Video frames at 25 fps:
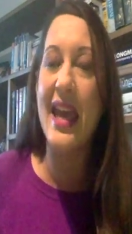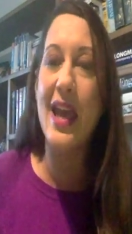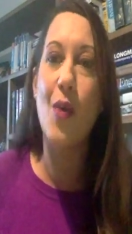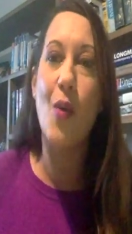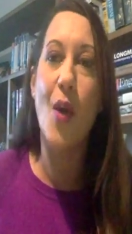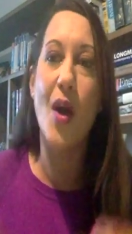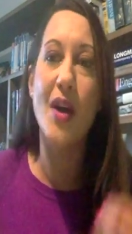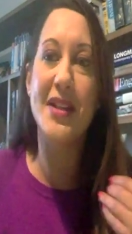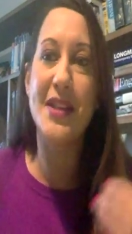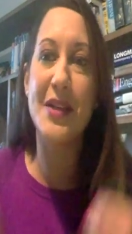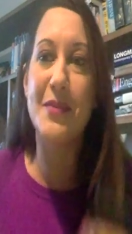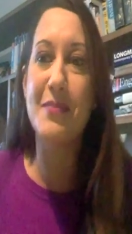
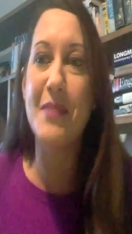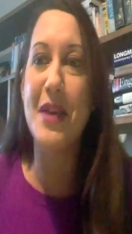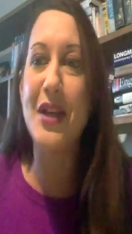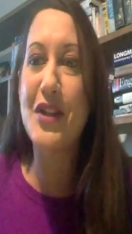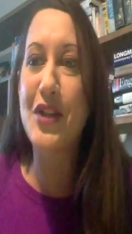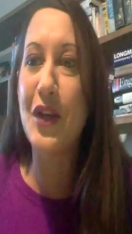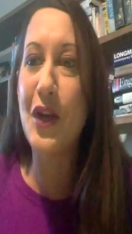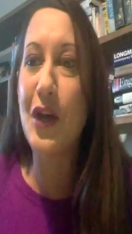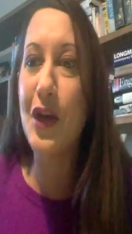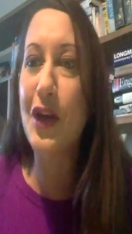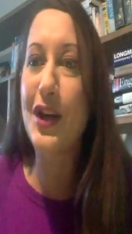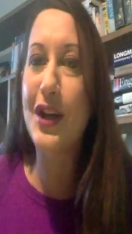He wanted
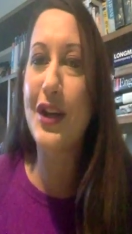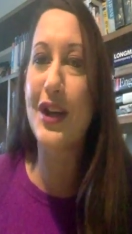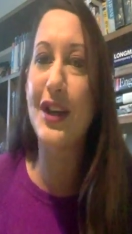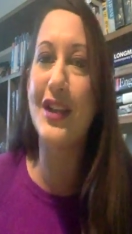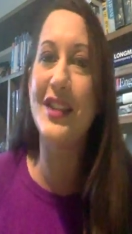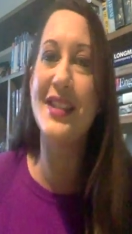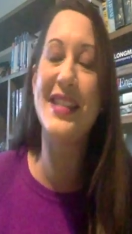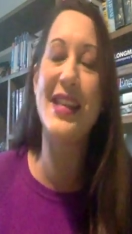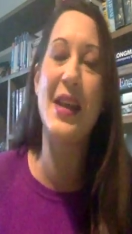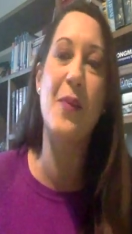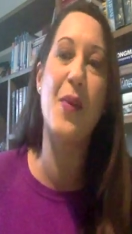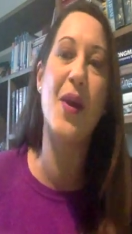me to look
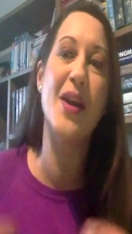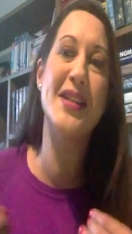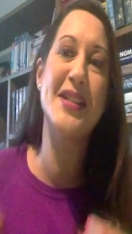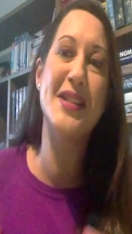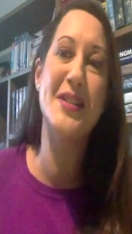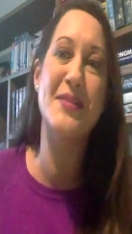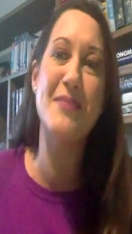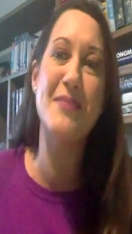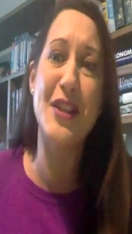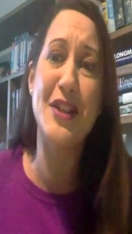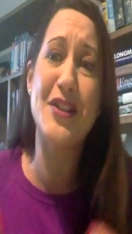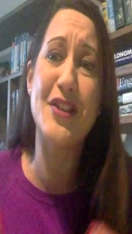good. He
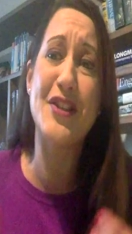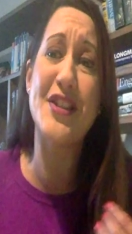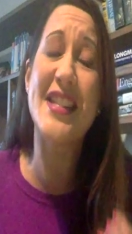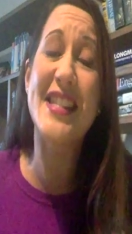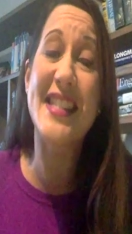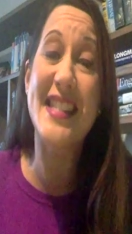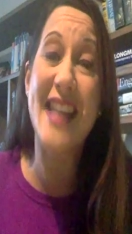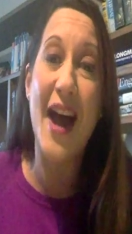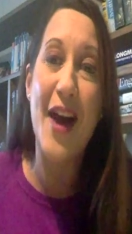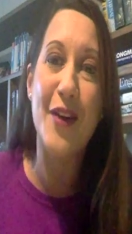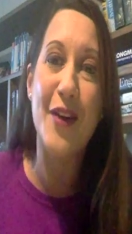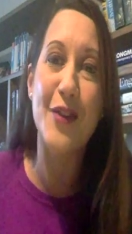wanted me to
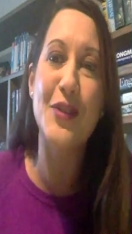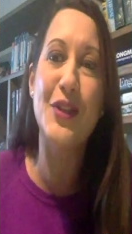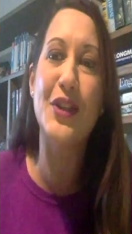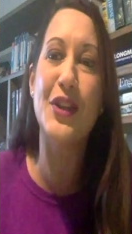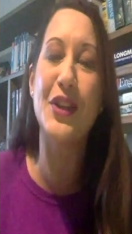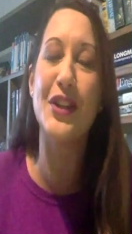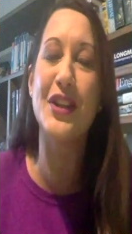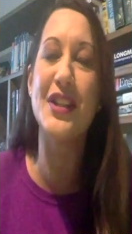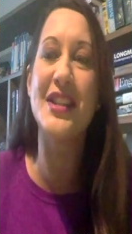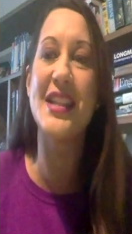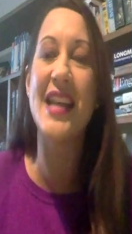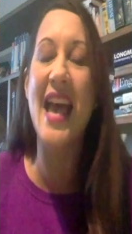
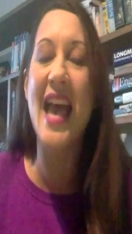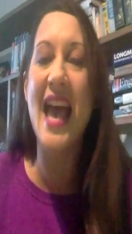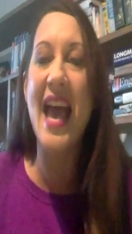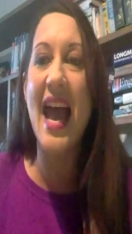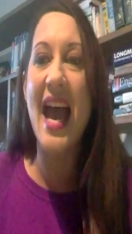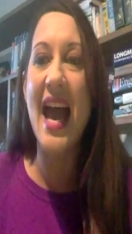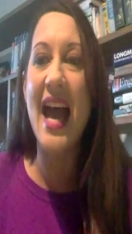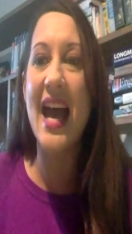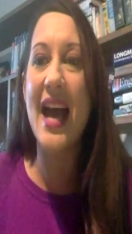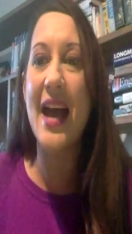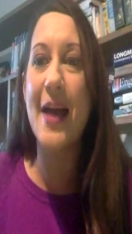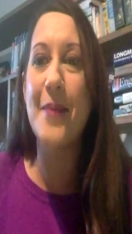sound good.
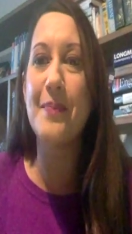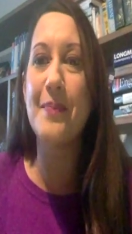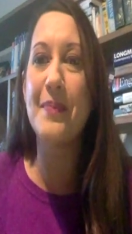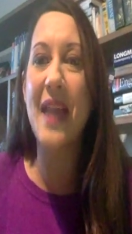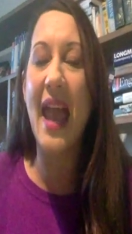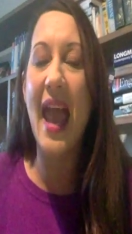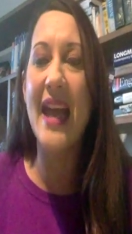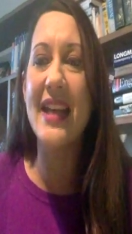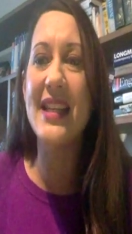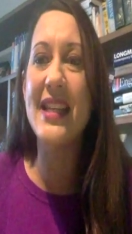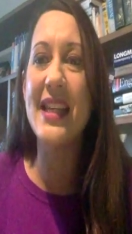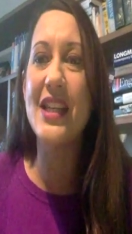Um,
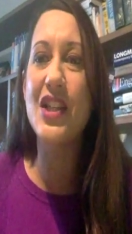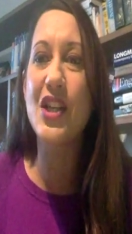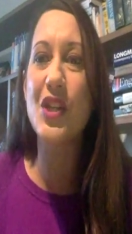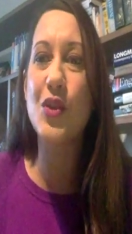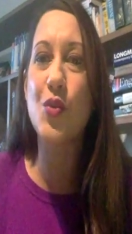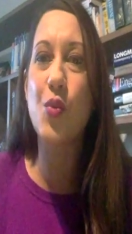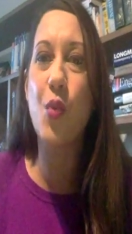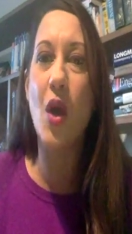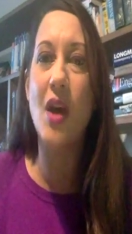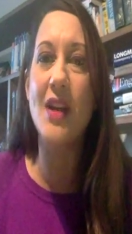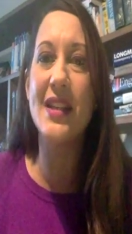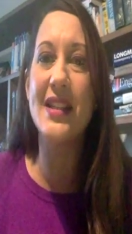and he
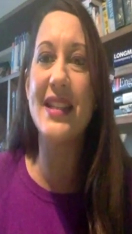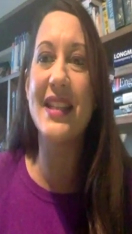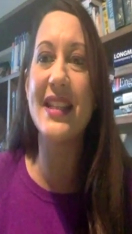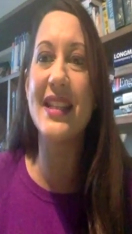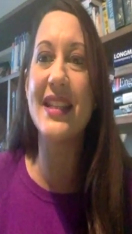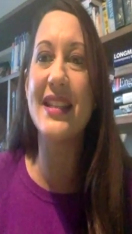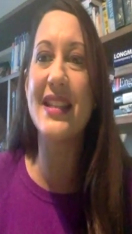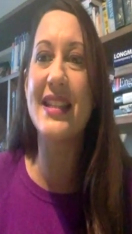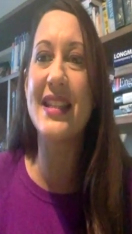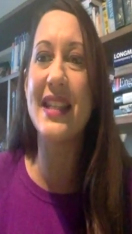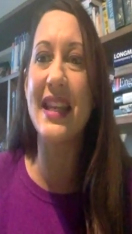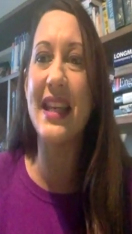just
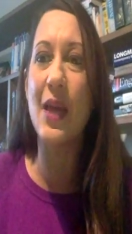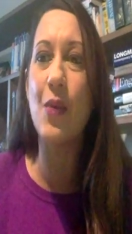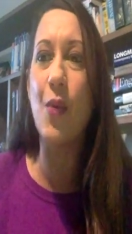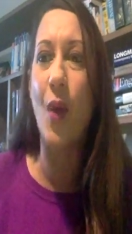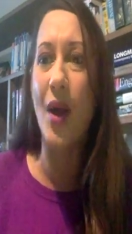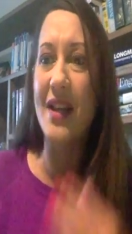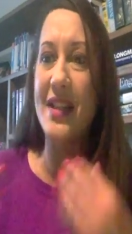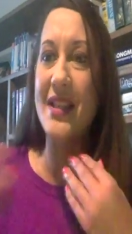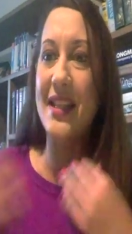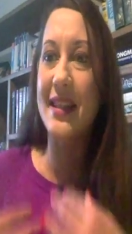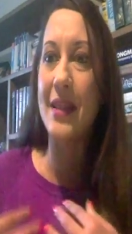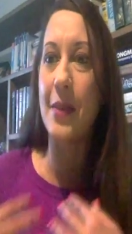wanted, he
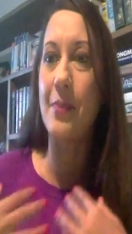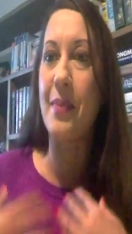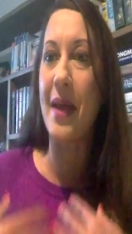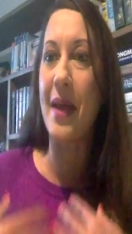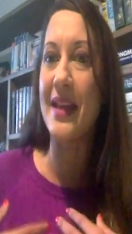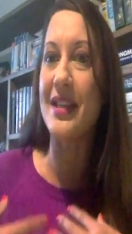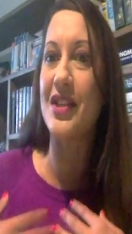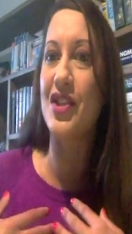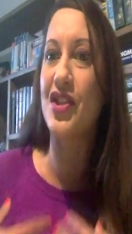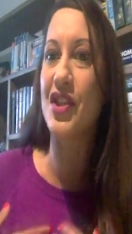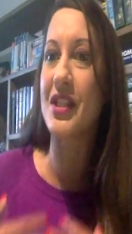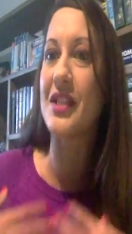wanted the
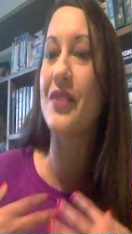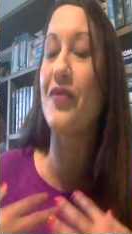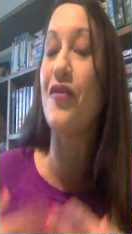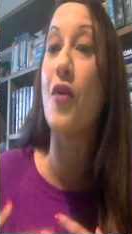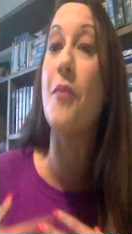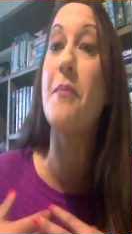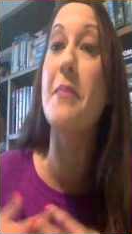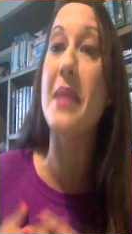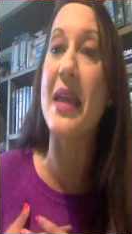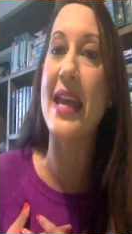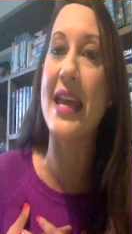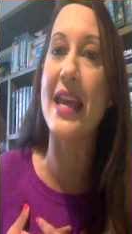best just
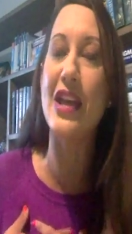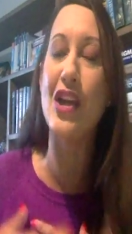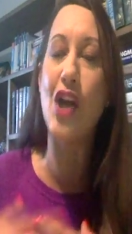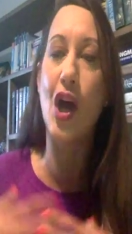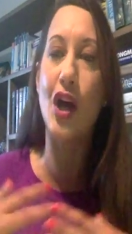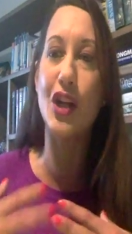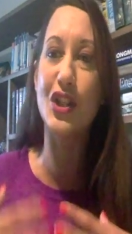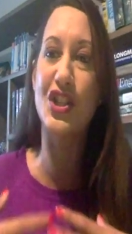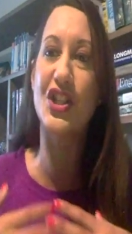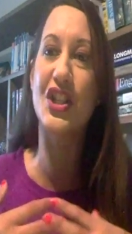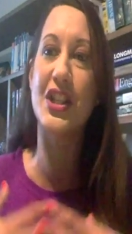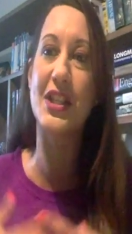for me,
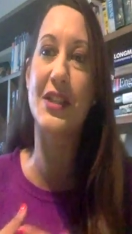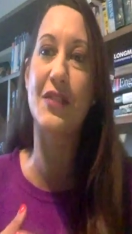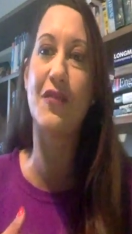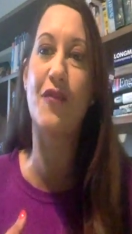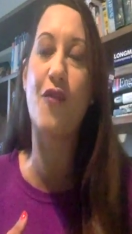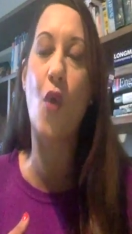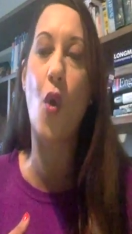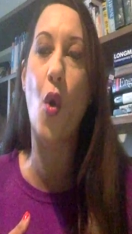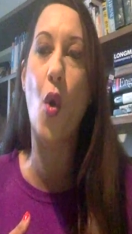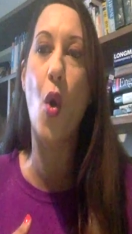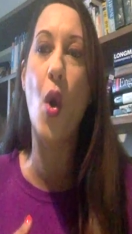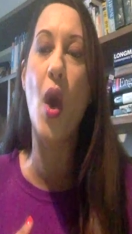not just
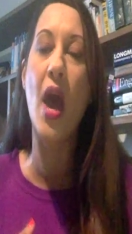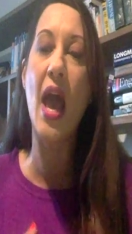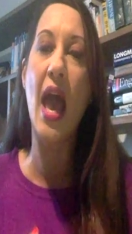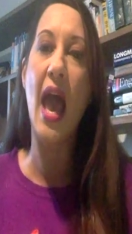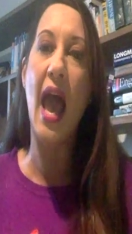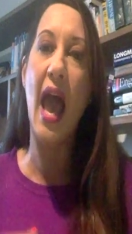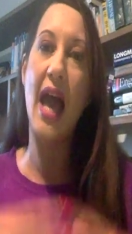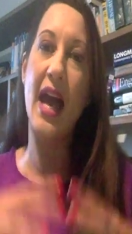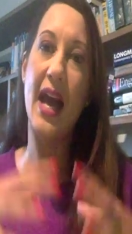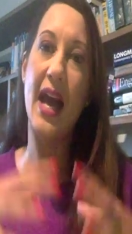for